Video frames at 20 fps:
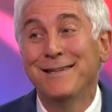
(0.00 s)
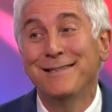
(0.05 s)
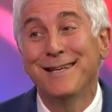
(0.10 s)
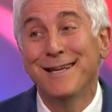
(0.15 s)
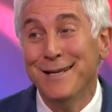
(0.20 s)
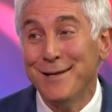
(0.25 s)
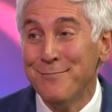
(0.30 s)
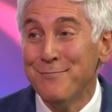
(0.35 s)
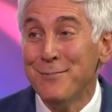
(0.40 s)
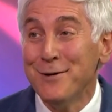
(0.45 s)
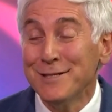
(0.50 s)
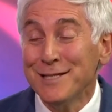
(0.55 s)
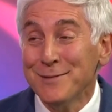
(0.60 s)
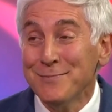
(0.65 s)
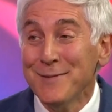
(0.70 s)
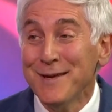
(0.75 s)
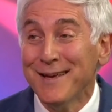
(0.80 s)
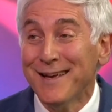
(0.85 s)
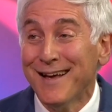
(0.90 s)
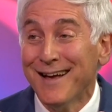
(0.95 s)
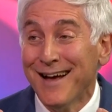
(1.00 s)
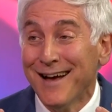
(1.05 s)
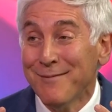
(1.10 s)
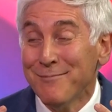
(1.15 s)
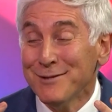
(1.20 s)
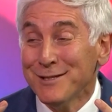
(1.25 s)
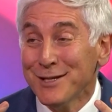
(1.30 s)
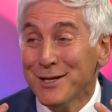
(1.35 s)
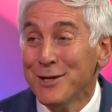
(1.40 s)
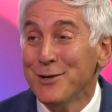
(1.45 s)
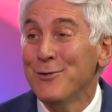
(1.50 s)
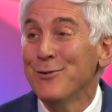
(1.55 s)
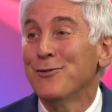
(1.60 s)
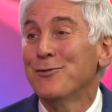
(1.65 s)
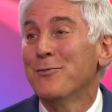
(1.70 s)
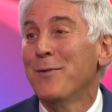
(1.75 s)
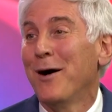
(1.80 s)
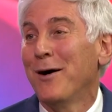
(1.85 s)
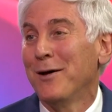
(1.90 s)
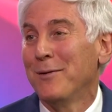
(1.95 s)
it puts me, it uh, puts a huge
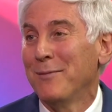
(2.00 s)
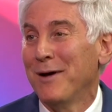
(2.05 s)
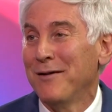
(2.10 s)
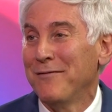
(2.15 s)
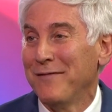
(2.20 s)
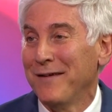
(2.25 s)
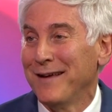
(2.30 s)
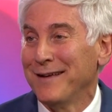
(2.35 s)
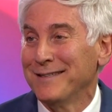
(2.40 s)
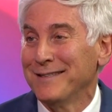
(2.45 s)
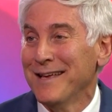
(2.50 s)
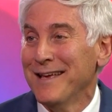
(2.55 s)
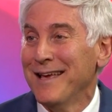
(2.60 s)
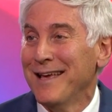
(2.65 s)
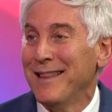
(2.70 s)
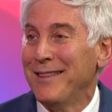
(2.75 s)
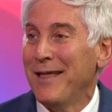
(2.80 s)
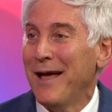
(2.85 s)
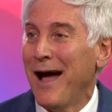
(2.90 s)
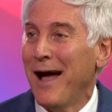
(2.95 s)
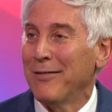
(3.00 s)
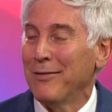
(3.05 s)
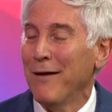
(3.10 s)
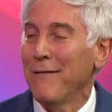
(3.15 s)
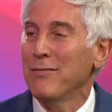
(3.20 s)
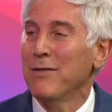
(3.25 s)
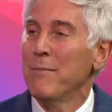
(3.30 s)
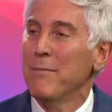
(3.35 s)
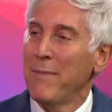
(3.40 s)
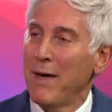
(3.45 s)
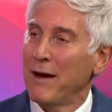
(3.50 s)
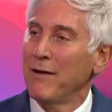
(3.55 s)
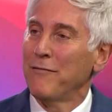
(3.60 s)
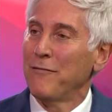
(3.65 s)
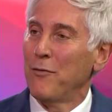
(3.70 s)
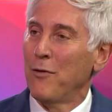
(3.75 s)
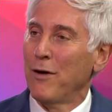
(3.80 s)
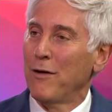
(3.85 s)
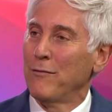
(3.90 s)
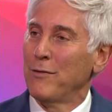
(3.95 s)
smile on my face. The, I love the
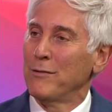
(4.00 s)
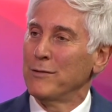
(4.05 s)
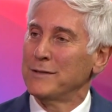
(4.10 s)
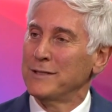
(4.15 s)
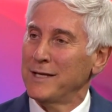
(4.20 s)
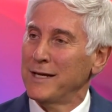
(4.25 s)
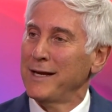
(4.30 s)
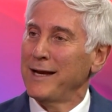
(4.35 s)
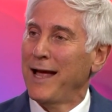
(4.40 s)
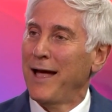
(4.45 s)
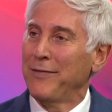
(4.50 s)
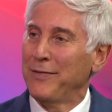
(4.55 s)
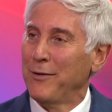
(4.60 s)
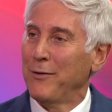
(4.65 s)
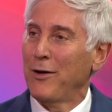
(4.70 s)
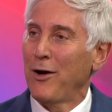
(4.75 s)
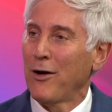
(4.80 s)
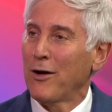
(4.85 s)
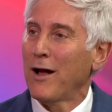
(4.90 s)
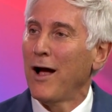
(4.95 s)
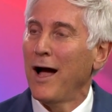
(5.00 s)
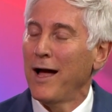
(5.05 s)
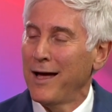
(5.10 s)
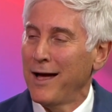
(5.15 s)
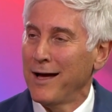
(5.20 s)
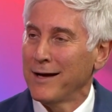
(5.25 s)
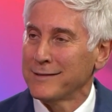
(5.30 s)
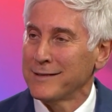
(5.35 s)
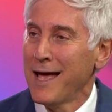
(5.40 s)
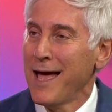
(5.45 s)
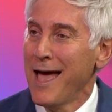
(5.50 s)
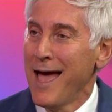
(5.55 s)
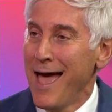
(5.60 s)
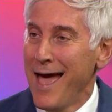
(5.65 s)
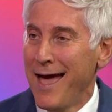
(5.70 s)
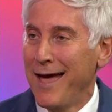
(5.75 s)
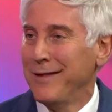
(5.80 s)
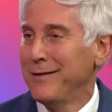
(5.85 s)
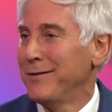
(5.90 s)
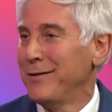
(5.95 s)
metaphor. We were sitting out there in our kayaks,
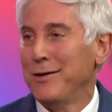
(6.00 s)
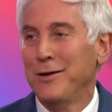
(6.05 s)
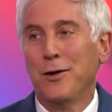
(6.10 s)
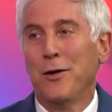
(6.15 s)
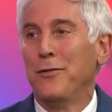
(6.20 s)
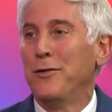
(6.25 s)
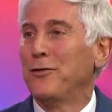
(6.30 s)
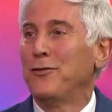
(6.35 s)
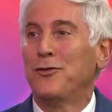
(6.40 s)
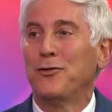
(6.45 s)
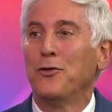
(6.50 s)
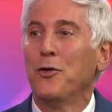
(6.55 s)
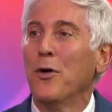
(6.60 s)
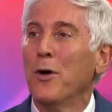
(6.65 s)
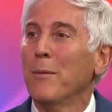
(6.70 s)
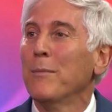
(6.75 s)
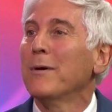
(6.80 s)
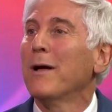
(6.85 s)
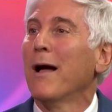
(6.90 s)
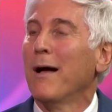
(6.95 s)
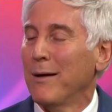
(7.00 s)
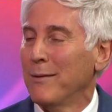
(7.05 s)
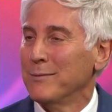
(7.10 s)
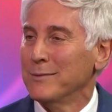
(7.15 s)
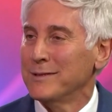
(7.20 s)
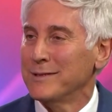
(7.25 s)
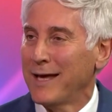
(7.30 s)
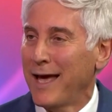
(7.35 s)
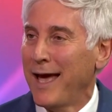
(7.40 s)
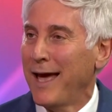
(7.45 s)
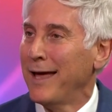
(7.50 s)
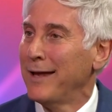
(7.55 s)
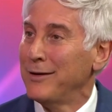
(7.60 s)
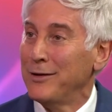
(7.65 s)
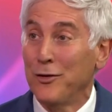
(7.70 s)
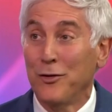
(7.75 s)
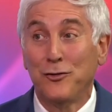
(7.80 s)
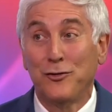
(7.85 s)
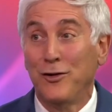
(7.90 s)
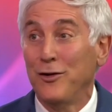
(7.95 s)
and you know, this storm comes, and
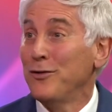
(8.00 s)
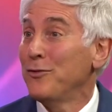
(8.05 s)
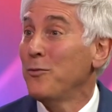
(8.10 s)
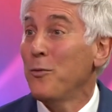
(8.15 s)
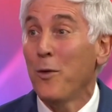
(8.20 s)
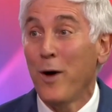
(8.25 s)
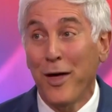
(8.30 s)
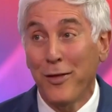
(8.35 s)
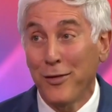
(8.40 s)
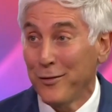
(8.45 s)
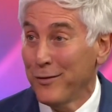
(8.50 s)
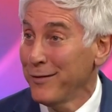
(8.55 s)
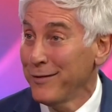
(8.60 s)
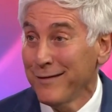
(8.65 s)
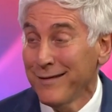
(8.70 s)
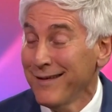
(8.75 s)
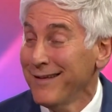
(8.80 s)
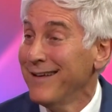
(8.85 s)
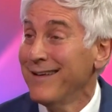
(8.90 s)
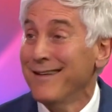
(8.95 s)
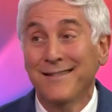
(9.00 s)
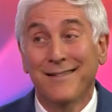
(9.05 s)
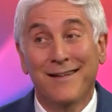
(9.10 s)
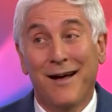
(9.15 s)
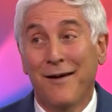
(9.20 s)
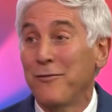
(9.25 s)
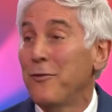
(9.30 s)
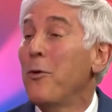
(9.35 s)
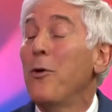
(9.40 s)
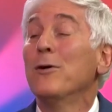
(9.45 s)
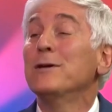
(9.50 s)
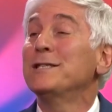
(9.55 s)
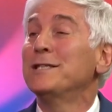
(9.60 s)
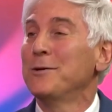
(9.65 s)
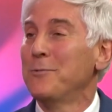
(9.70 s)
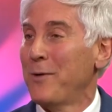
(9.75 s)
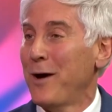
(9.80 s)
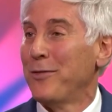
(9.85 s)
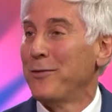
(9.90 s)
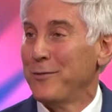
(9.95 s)
you know, she's weathered. Of course,
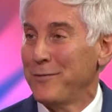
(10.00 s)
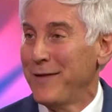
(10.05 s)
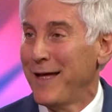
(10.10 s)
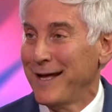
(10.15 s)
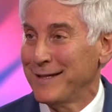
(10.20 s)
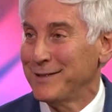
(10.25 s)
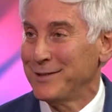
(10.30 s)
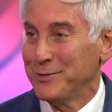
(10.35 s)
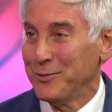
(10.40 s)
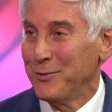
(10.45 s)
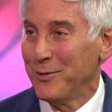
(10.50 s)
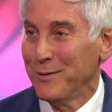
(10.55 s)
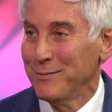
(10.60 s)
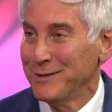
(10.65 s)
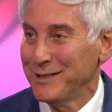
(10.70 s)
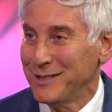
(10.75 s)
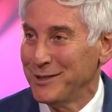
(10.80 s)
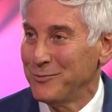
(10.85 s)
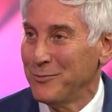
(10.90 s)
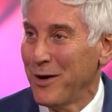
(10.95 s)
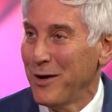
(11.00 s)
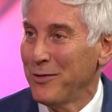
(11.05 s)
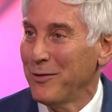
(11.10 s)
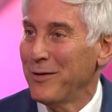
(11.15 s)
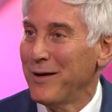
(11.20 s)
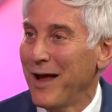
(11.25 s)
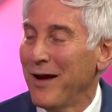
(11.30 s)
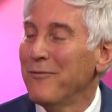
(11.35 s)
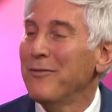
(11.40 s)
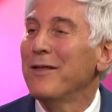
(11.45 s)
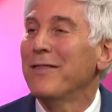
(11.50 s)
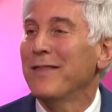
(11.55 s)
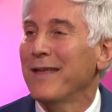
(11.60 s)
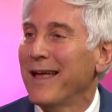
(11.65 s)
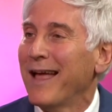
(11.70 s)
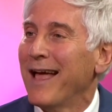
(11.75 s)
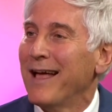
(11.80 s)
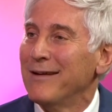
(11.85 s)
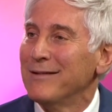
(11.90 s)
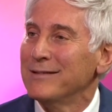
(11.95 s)
she weathered that storm. She's weathered
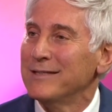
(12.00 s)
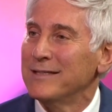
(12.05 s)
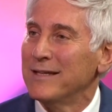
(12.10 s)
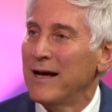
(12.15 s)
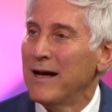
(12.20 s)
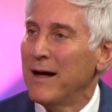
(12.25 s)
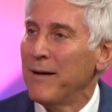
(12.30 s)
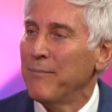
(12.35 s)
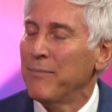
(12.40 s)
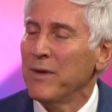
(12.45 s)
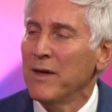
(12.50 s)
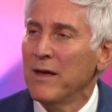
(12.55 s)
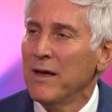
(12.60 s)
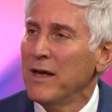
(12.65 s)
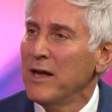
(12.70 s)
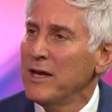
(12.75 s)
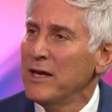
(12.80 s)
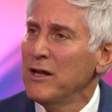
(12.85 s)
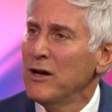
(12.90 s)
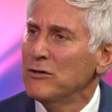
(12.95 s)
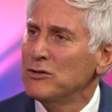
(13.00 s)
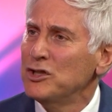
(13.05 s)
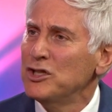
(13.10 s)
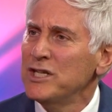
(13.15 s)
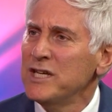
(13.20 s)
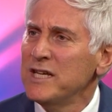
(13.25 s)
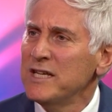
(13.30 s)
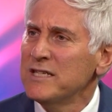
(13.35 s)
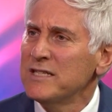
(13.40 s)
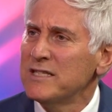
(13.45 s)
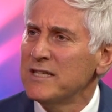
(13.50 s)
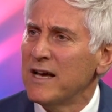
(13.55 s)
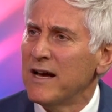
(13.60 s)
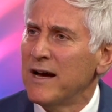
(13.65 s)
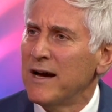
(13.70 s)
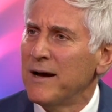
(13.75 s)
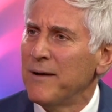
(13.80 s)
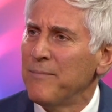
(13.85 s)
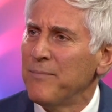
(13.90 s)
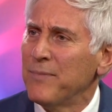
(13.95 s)
everything else. Um, you know, she is.
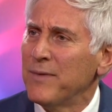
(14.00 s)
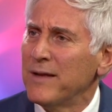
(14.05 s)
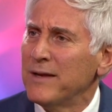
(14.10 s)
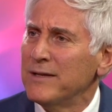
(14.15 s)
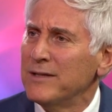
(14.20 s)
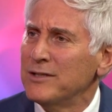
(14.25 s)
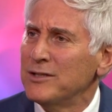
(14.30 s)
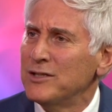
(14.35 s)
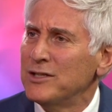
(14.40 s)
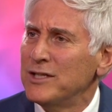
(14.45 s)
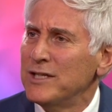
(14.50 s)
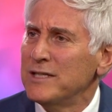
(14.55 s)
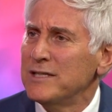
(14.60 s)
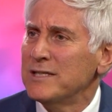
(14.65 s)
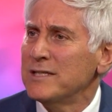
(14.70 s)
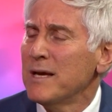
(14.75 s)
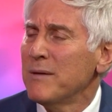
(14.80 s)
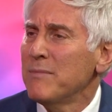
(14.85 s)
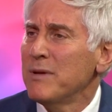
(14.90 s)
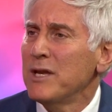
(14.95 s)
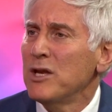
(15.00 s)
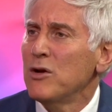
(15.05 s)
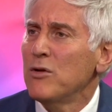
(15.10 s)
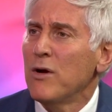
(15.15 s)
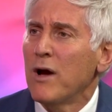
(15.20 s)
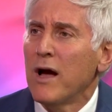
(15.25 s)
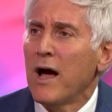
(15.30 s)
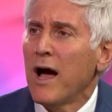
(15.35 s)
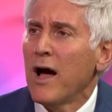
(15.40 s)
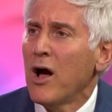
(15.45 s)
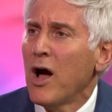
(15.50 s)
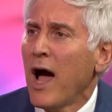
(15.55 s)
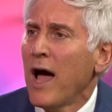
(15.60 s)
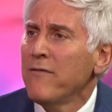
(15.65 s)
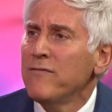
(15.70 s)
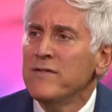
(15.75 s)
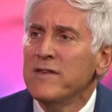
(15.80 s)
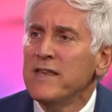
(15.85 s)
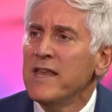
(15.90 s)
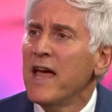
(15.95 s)
Um, she's somebody who
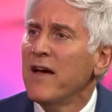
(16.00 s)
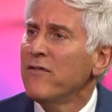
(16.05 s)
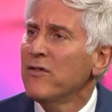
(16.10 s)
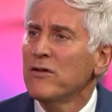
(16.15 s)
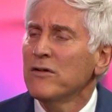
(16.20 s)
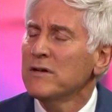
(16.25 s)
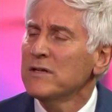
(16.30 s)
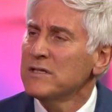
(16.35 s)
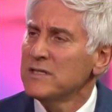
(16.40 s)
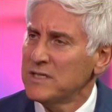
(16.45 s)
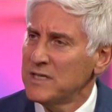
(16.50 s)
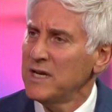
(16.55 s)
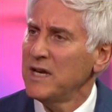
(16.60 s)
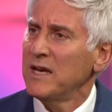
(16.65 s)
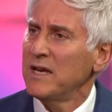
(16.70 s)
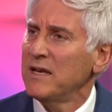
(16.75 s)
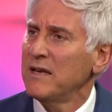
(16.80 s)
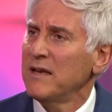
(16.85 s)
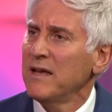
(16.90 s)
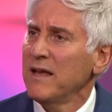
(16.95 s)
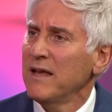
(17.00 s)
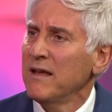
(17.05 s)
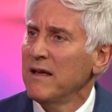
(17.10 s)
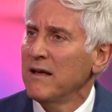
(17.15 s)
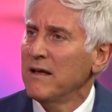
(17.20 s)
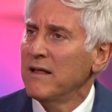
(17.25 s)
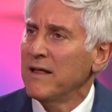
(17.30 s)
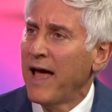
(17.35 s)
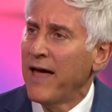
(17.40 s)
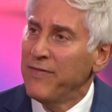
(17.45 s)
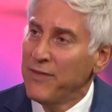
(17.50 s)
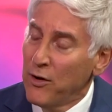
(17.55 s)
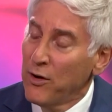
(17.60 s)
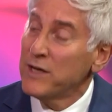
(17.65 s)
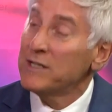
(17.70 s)
I've never seen and there